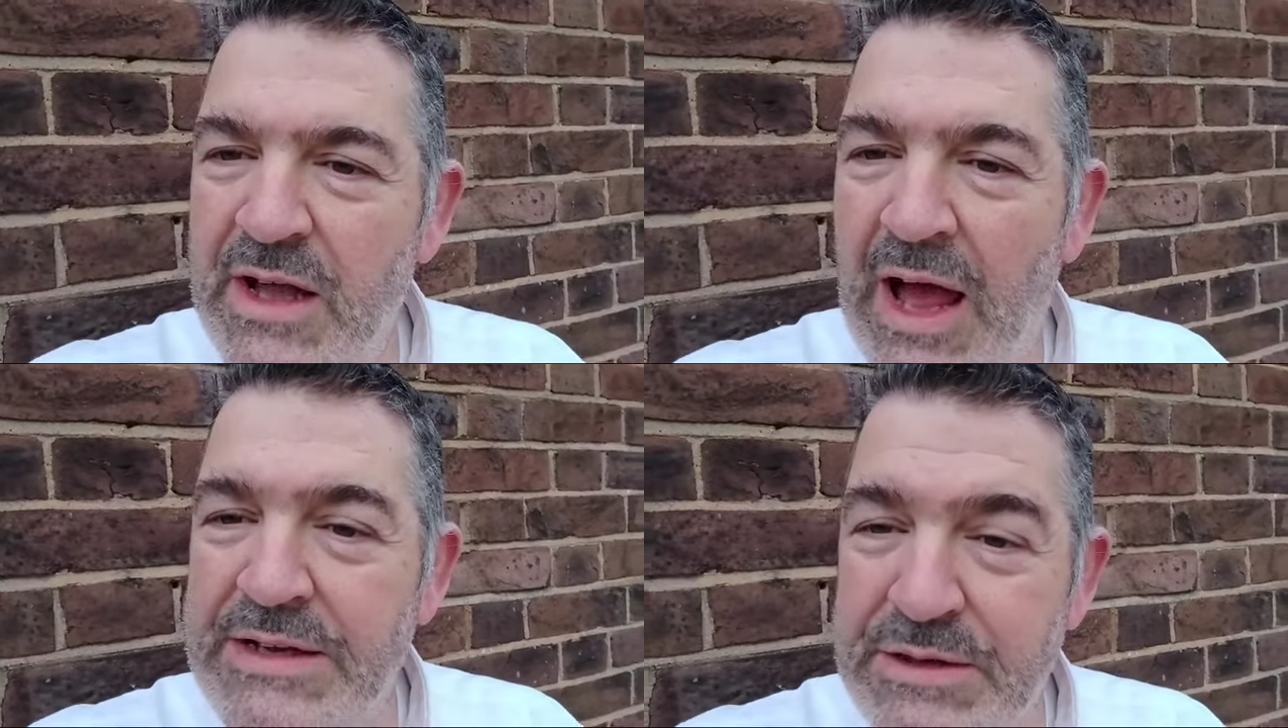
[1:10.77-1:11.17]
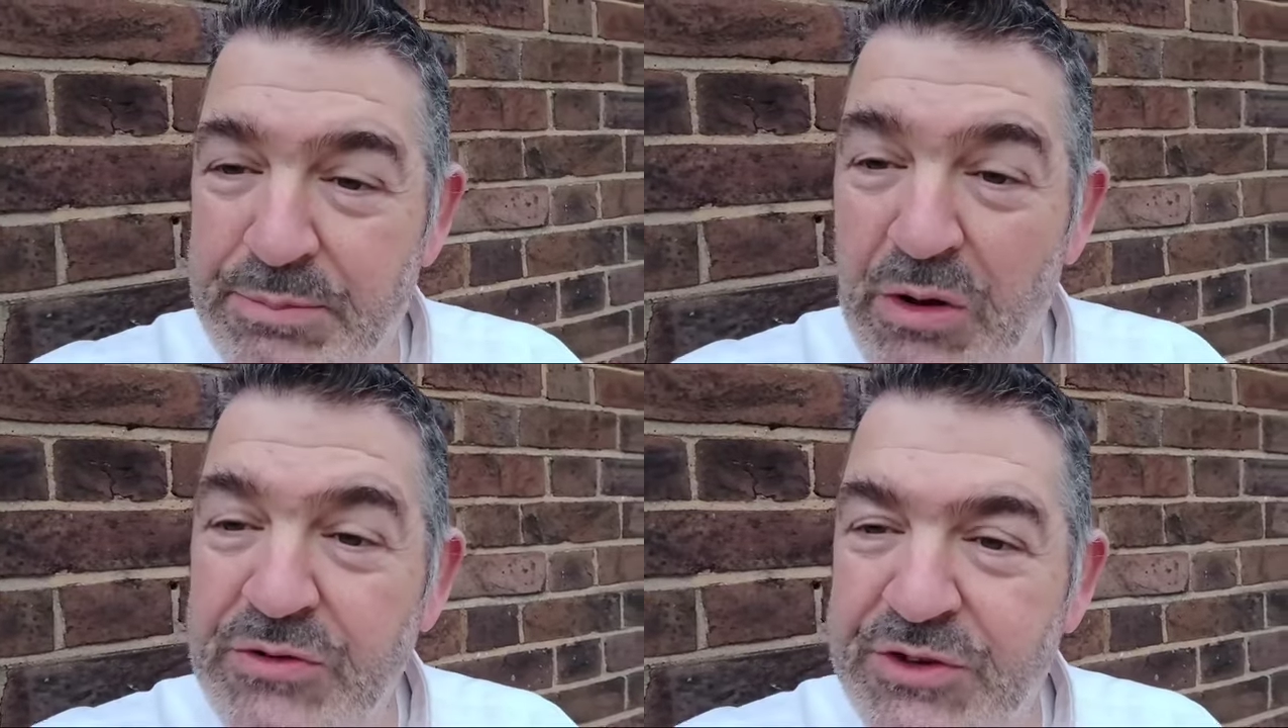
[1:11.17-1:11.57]
as
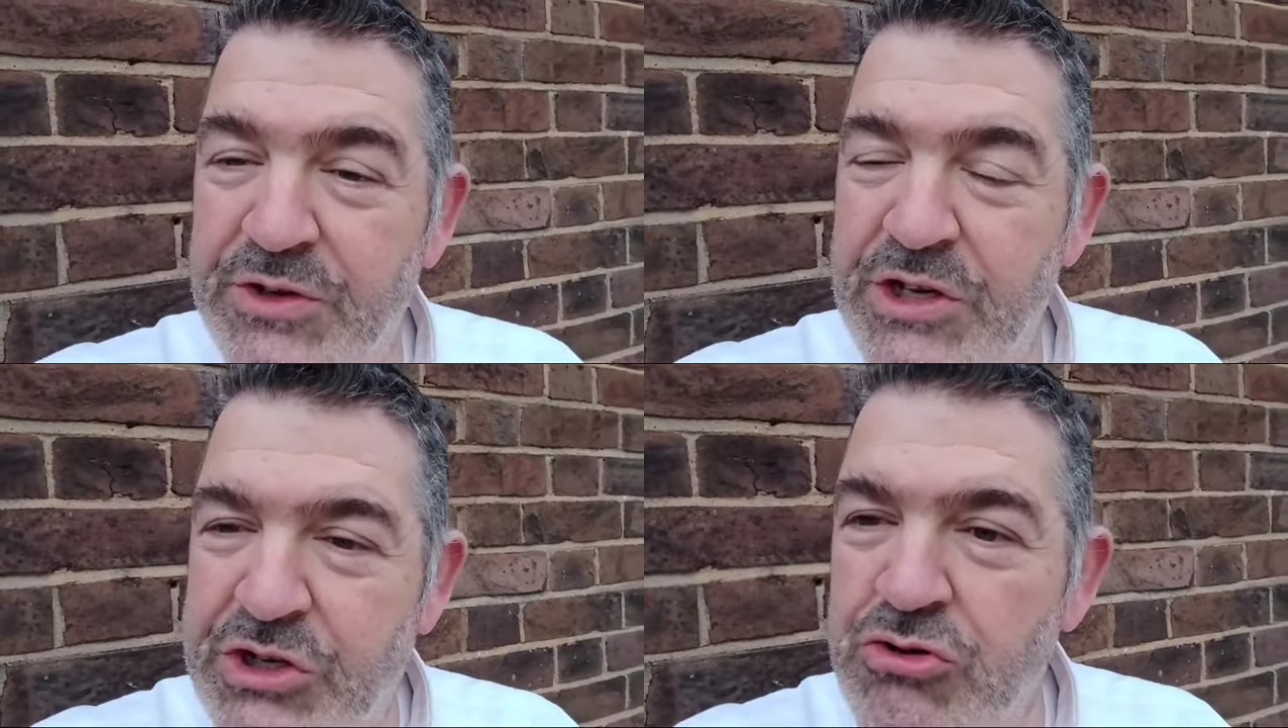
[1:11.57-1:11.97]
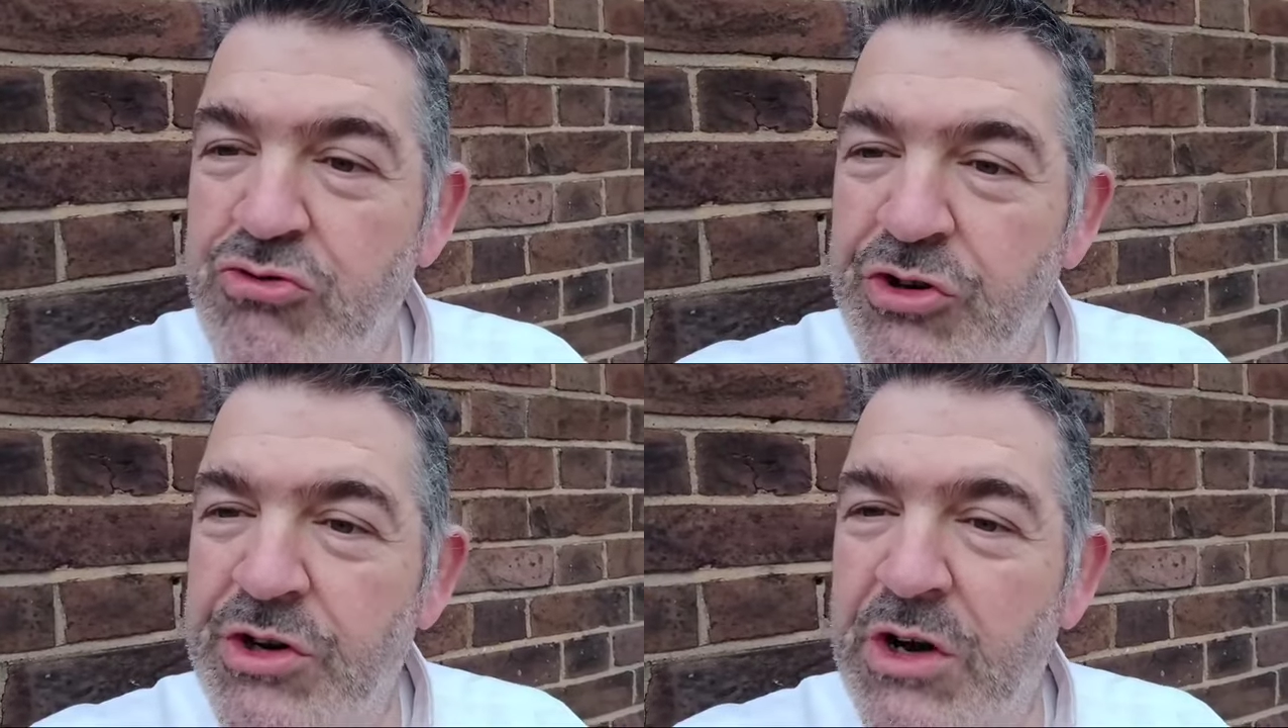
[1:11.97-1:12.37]
opposed to the
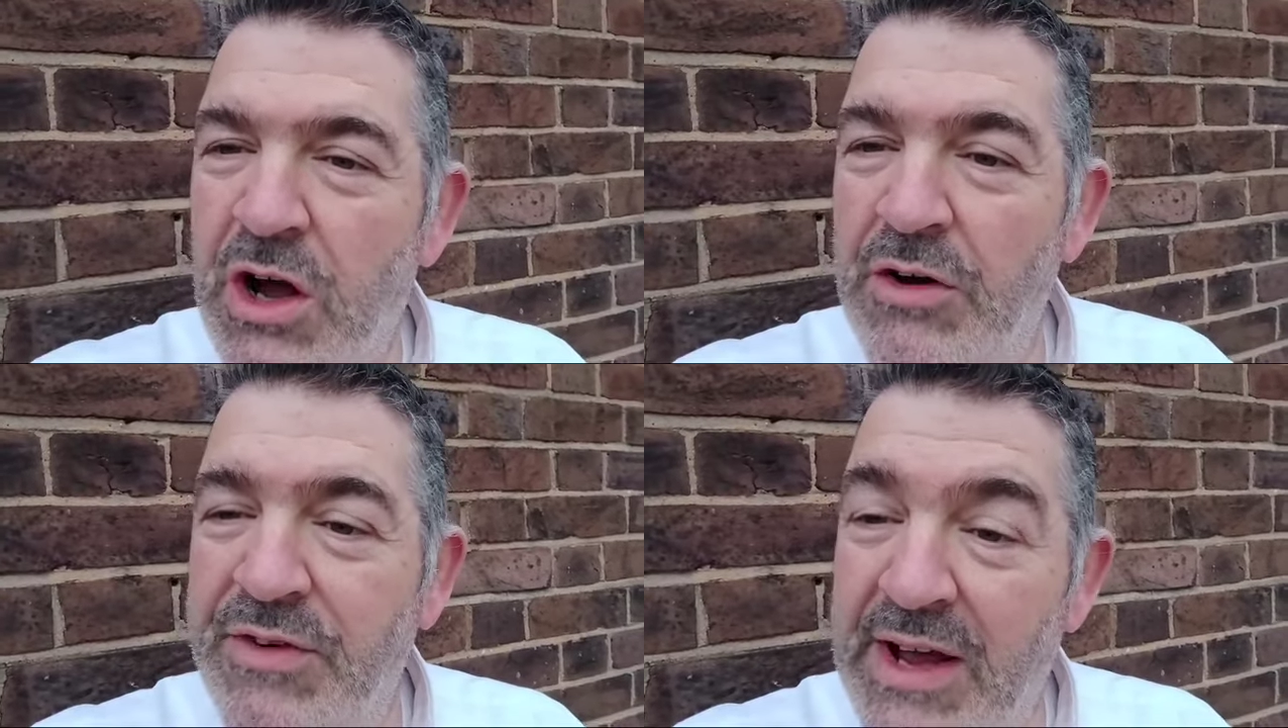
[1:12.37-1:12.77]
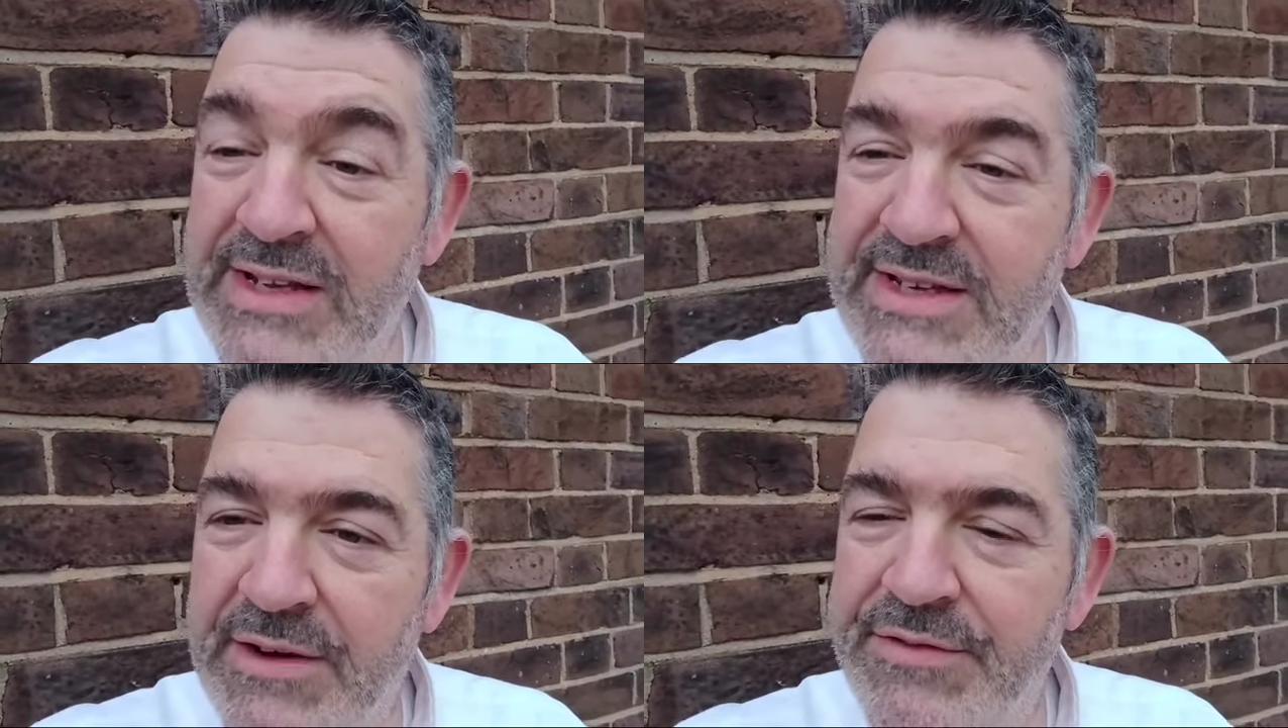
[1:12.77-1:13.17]
children of
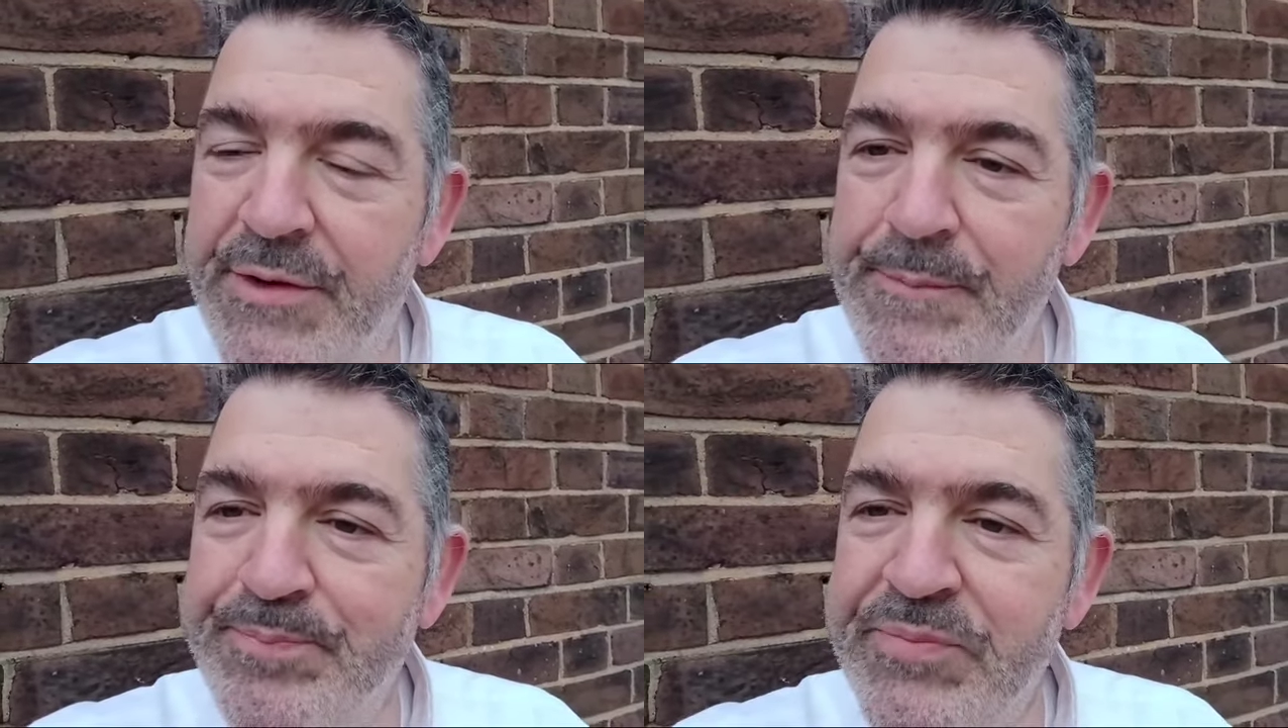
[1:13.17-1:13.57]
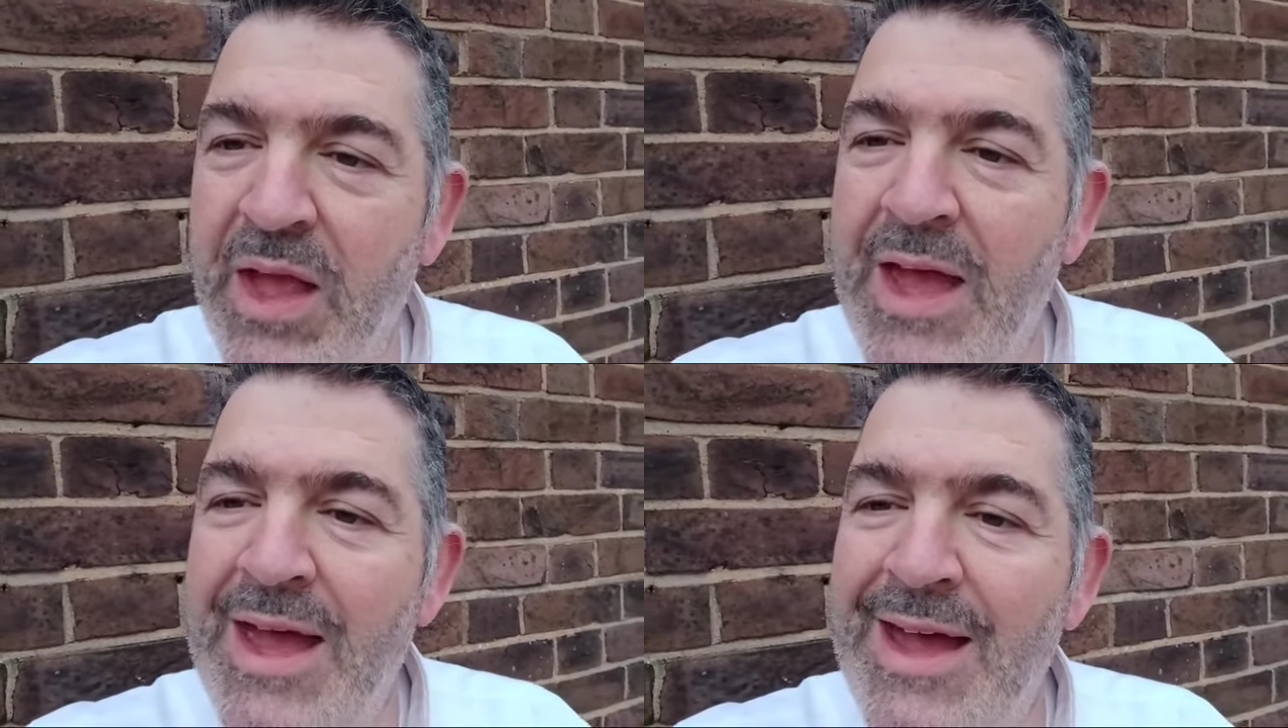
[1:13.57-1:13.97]
Esav.
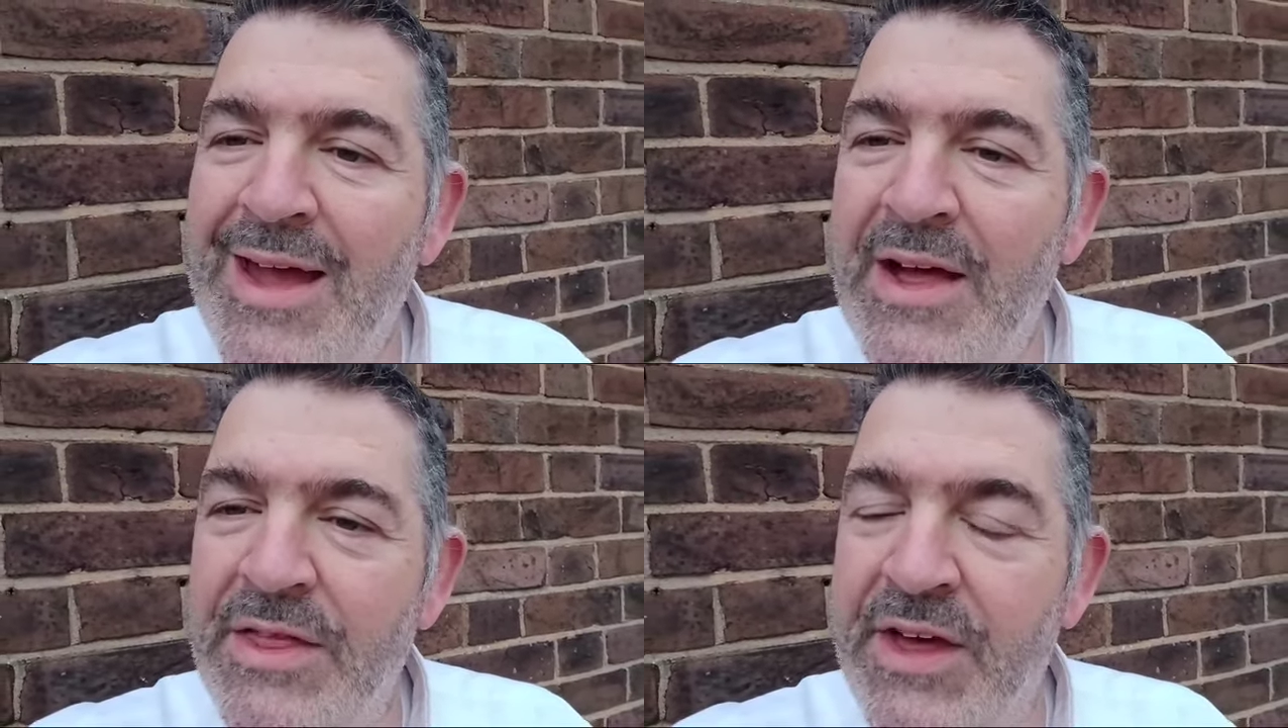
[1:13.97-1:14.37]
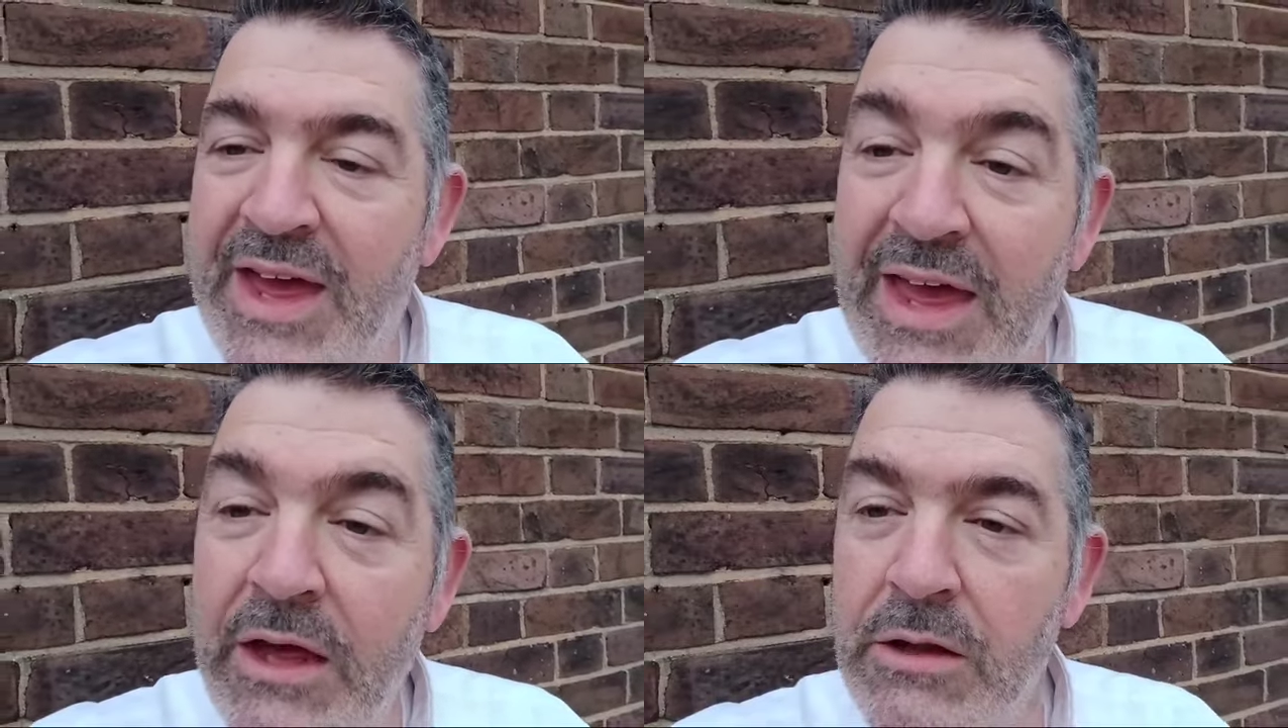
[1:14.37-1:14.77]
The
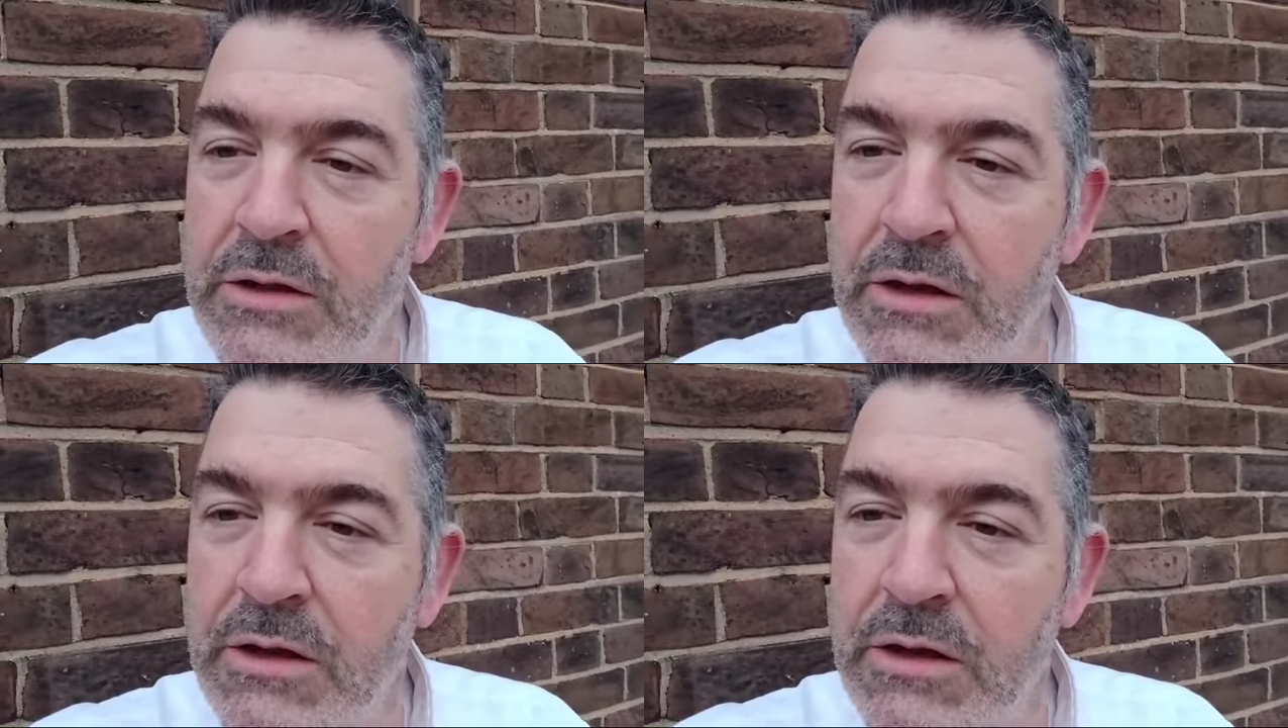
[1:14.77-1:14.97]
heel